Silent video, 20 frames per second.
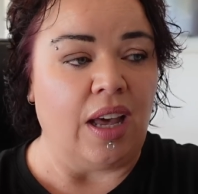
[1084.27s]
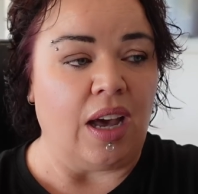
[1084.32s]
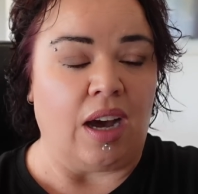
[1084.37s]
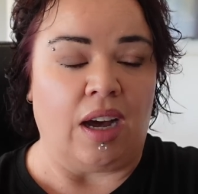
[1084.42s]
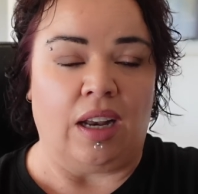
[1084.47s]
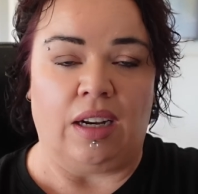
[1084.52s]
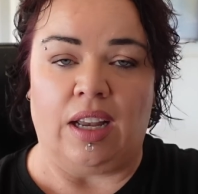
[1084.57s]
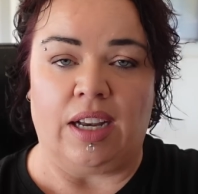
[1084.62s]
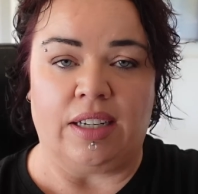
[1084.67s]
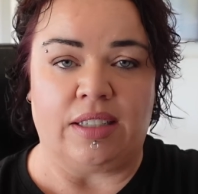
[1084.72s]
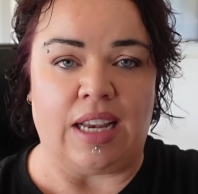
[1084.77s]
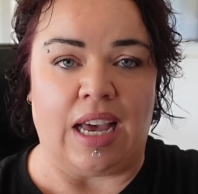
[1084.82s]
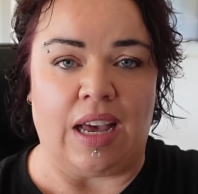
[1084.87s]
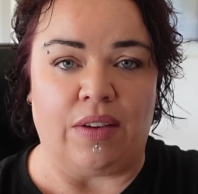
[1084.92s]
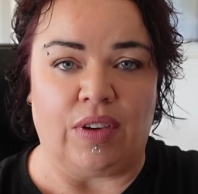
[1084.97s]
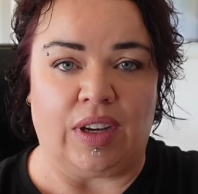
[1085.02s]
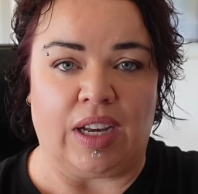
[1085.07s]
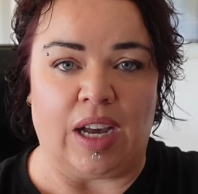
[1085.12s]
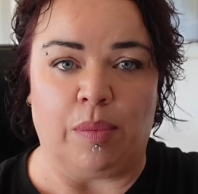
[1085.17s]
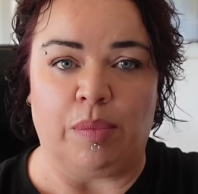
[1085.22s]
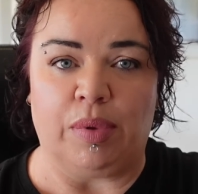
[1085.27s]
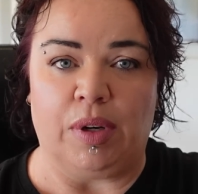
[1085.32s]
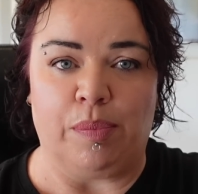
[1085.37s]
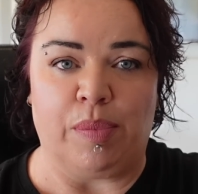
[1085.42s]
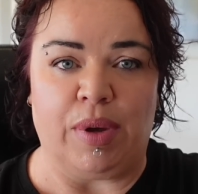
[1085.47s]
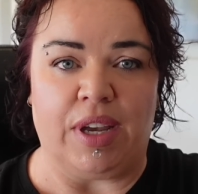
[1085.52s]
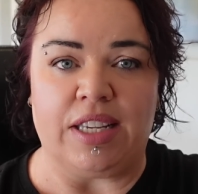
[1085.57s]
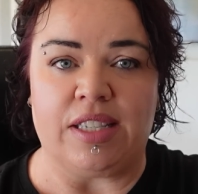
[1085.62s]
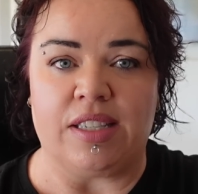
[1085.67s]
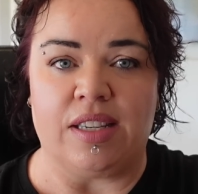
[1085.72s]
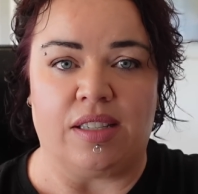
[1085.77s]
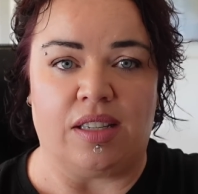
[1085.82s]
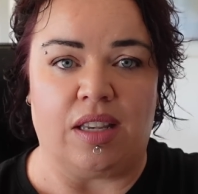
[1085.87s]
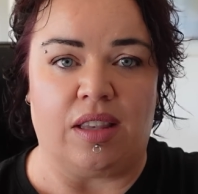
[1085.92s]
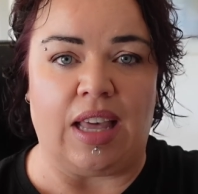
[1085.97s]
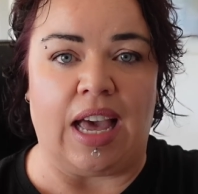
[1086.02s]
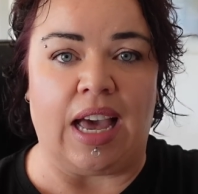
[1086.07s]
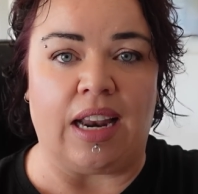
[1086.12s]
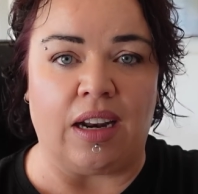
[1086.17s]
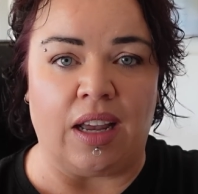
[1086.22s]
I like to have a couple of pieces of
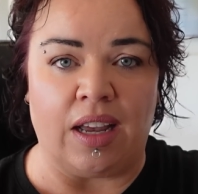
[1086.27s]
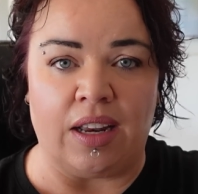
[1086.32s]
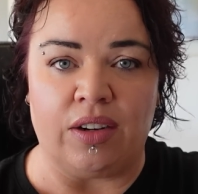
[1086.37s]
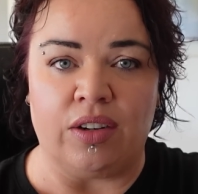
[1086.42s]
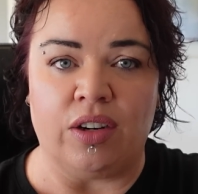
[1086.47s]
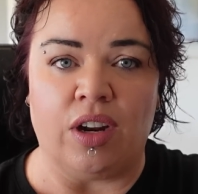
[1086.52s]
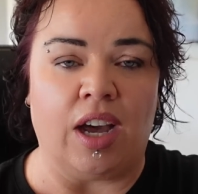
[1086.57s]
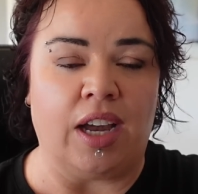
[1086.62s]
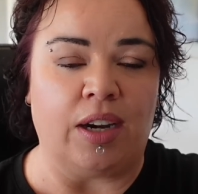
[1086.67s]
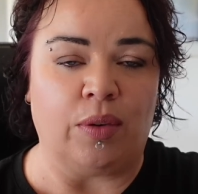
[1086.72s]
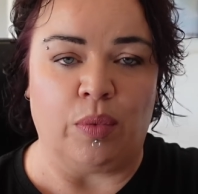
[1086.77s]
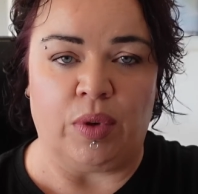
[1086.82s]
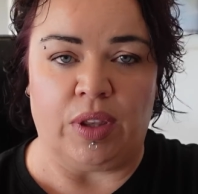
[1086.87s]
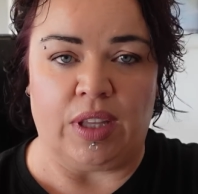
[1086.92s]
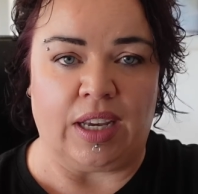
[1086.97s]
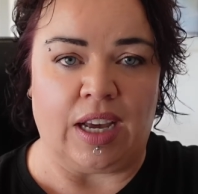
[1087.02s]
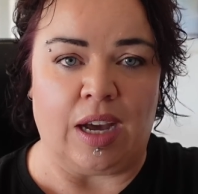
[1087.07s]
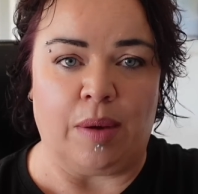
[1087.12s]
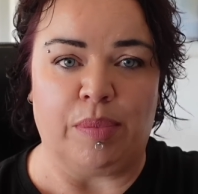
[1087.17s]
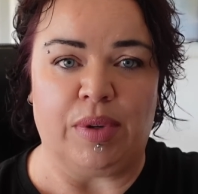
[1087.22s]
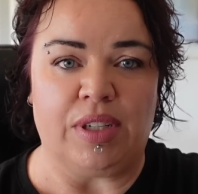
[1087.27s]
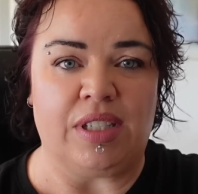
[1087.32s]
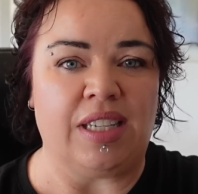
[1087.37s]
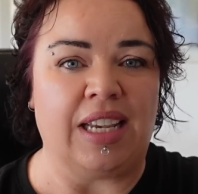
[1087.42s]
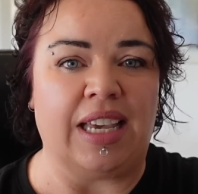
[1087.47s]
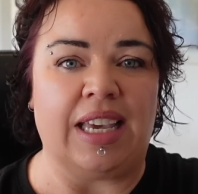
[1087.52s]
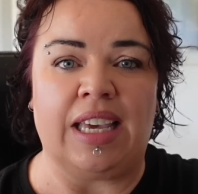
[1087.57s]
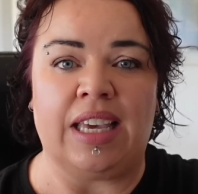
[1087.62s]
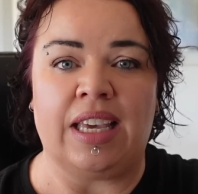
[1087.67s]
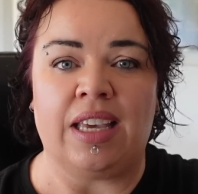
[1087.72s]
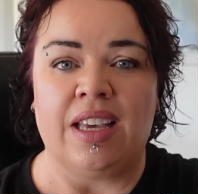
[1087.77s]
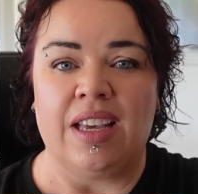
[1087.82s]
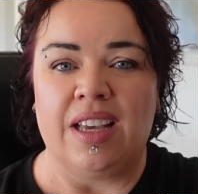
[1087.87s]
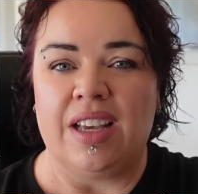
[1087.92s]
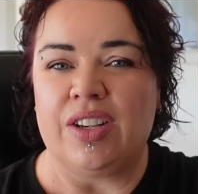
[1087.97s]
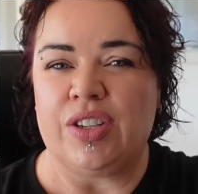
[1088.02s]
that at night with a cup of tea.